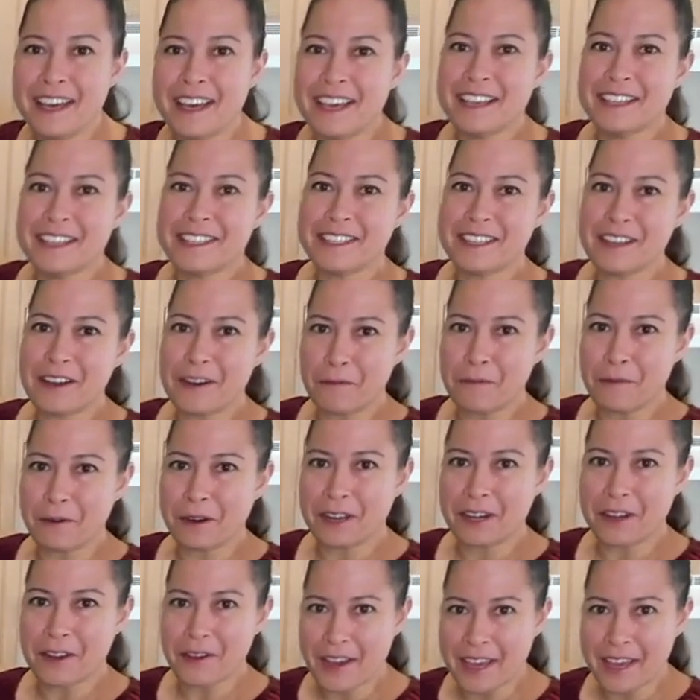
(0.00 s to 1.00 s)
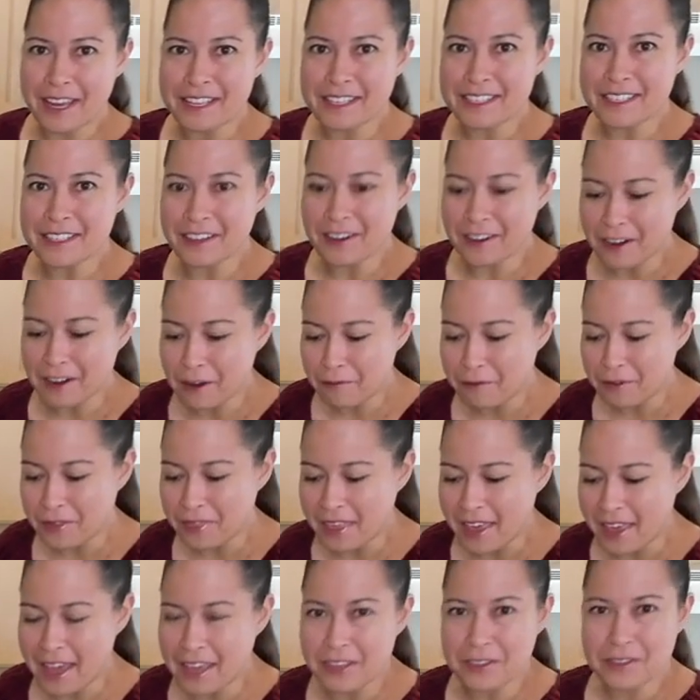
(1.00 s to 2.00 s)
So we're going to go ahead and start off with
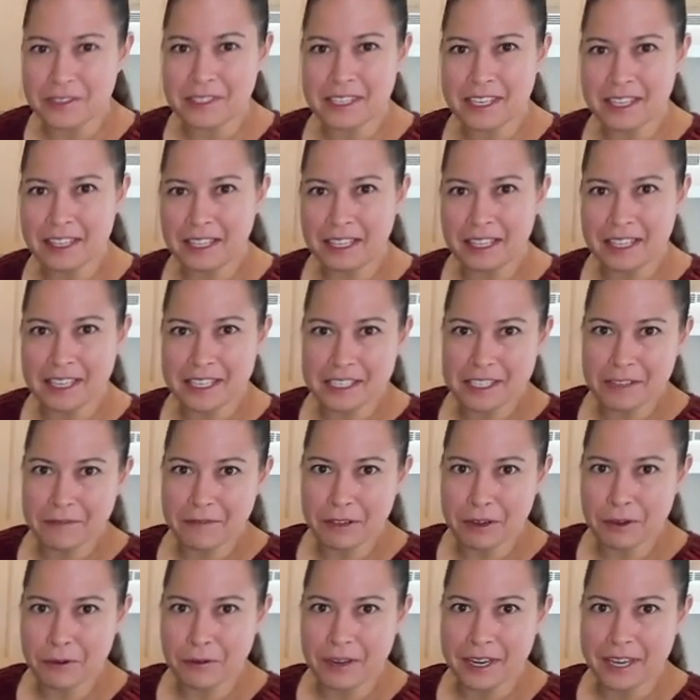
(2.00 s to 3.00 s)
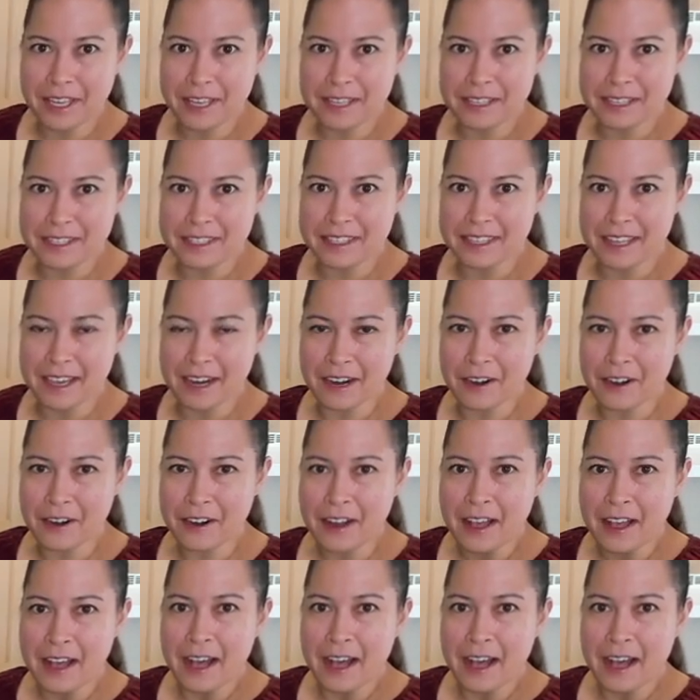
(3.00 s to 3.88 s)
that. You see the list of ingredients there.